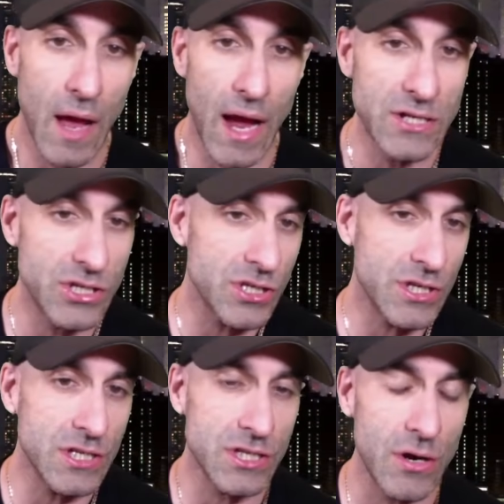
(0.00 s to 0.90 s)
It just
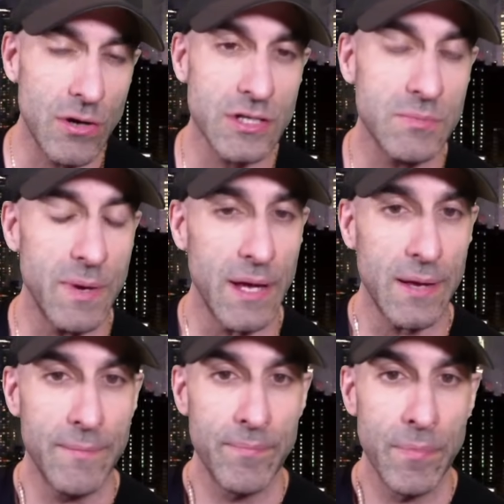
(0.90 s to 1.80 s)
concerns me.
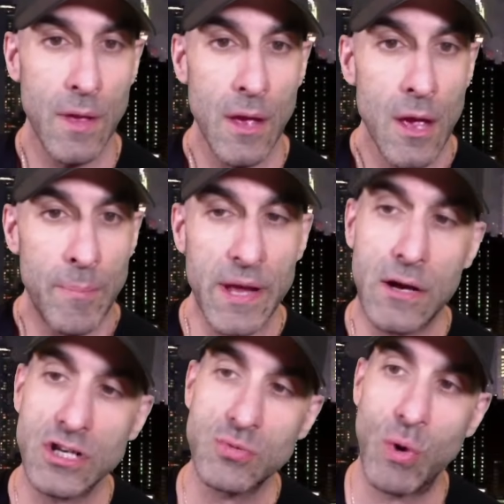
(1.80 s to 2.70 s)

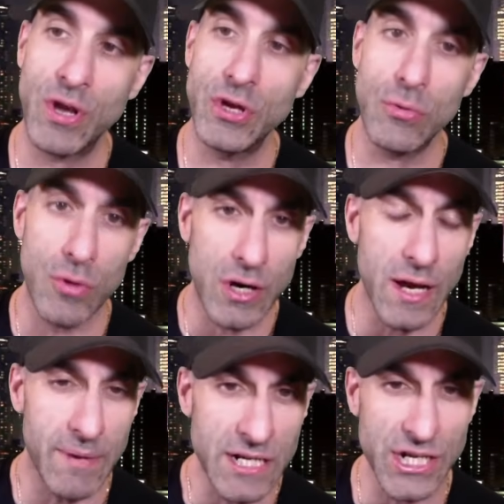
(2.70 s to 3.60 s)
Because when you look
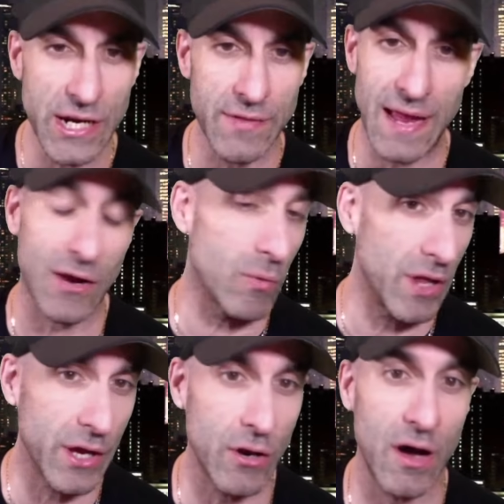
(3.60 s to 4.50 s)
at Michigan, they had a
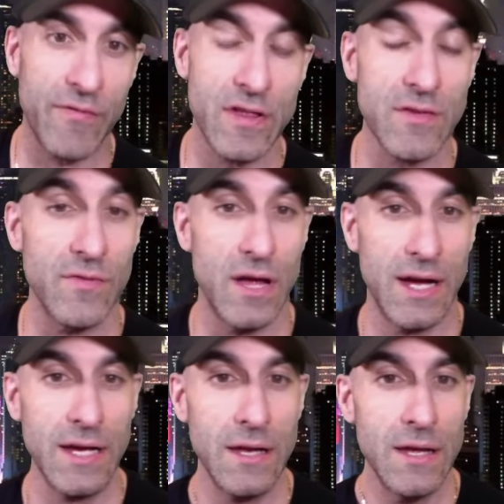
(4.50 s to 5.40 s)
really good offensive
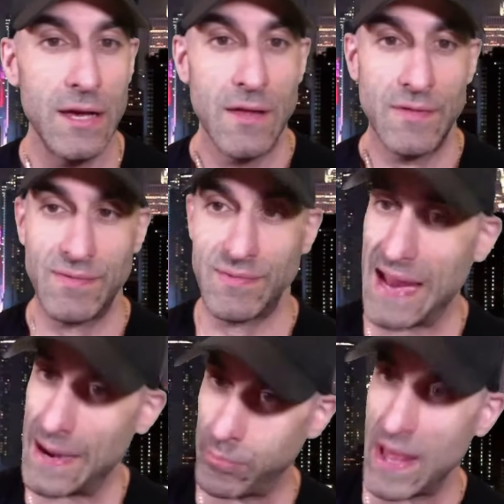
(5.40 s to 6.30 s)
line.
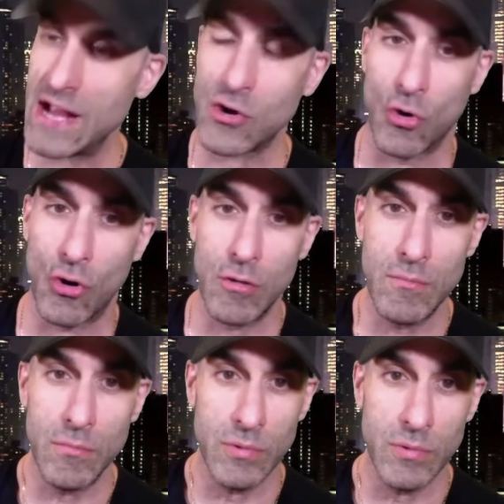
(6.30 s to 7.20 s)
Blake
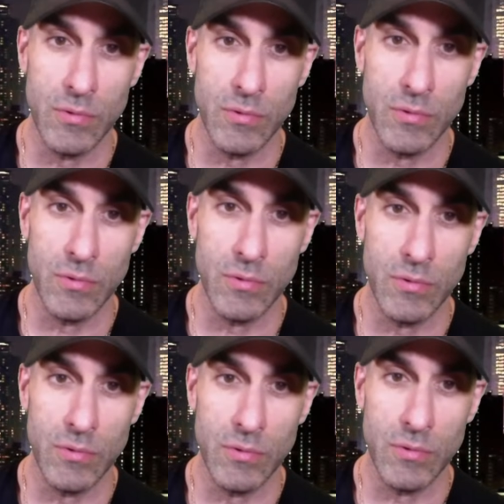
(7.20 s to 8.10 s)
Corum, he's going to go in the
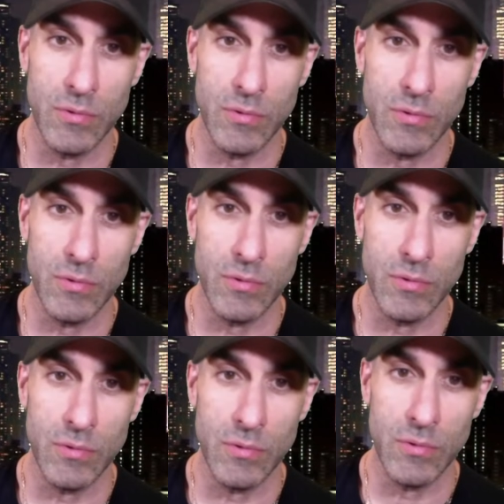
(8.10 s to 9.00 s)
NFL. I
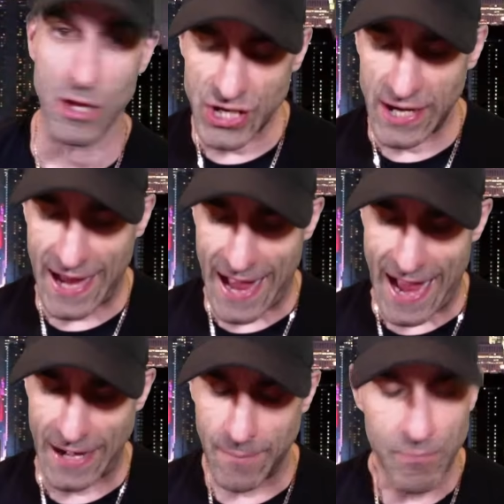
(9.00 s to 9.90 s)
think Michigan
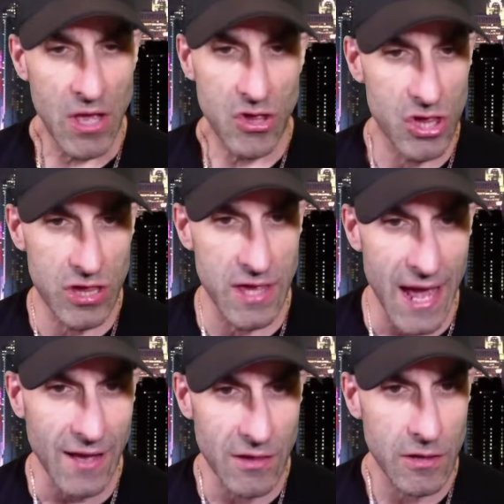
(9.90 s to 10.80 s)
had
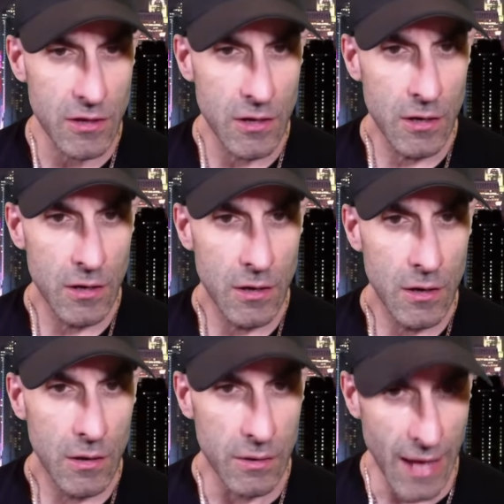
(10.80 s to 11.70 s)
six
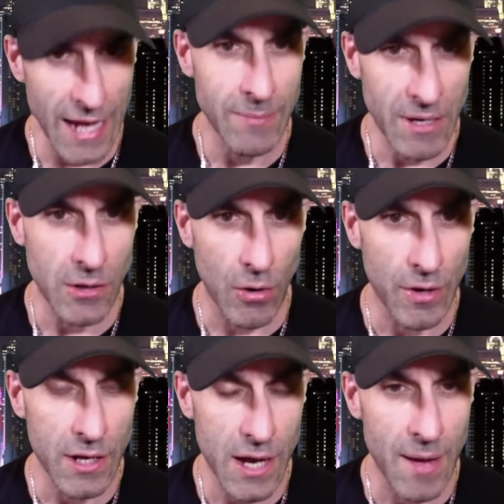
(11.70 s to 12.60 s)
linemen go to
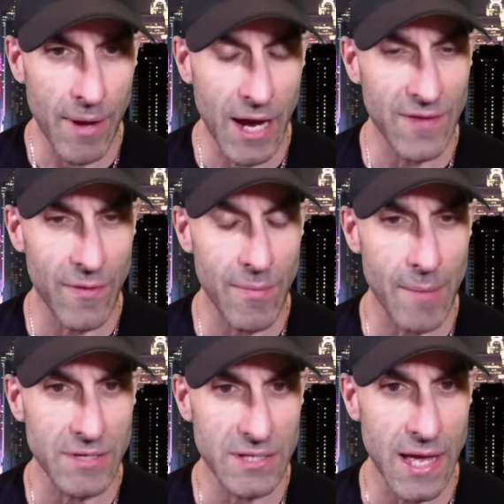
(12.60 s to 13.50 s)
the combine, if I'm
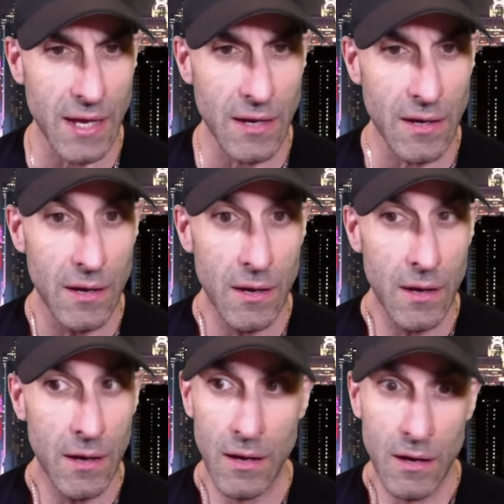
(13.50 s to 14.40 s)
not mistaken.
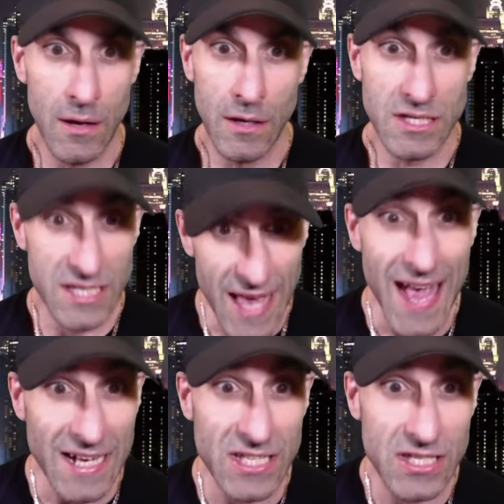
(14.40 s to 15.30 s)

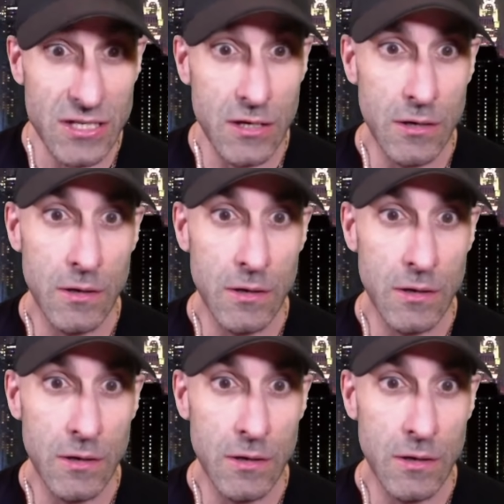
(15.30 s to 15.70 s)
Six.